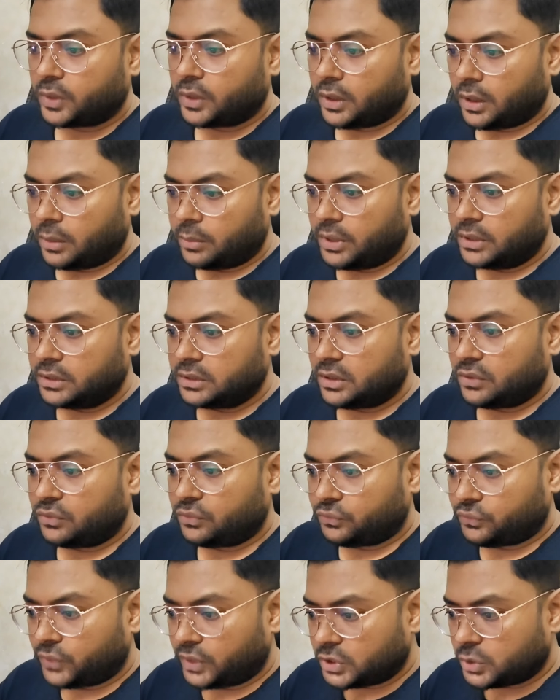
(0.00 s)
among the
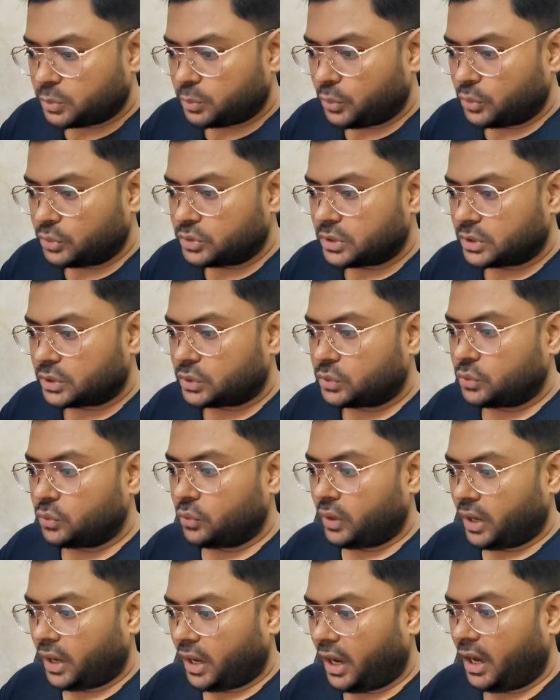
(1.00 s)
first projects to
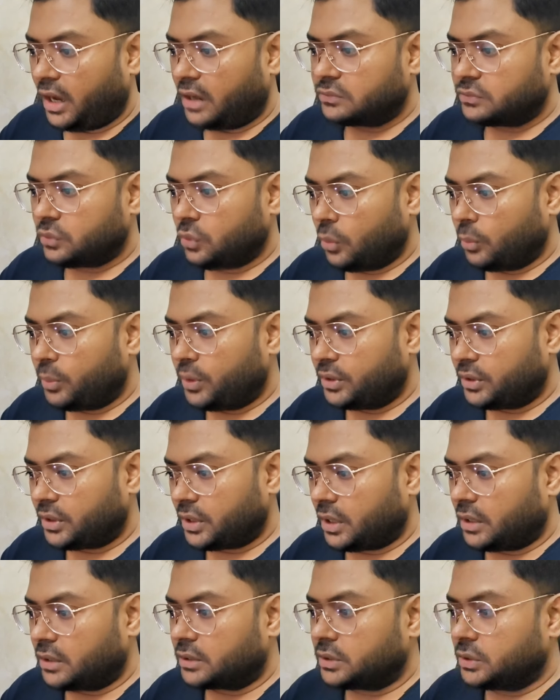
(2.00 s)
have
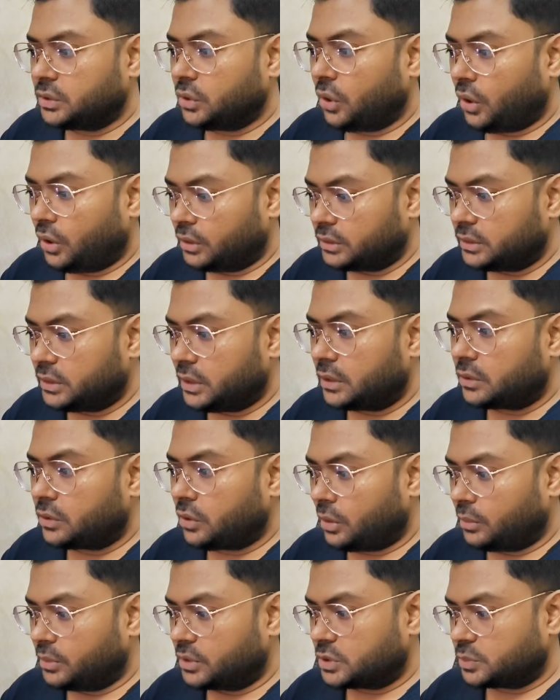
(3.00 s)
OpenRarity on the
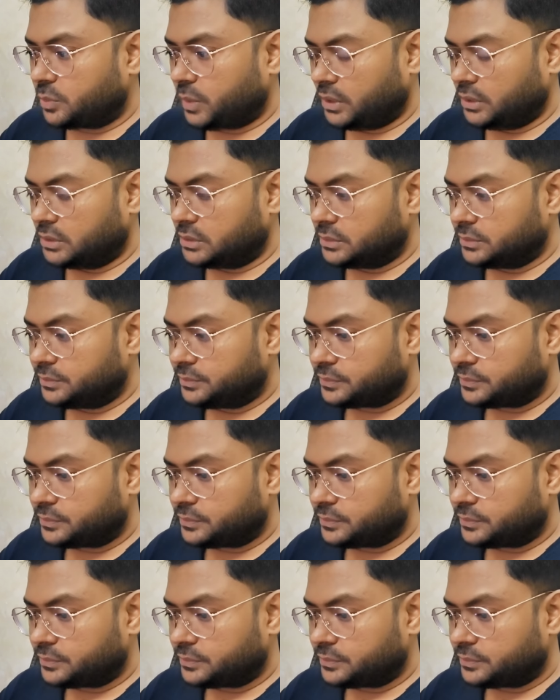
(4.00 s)
commerce page.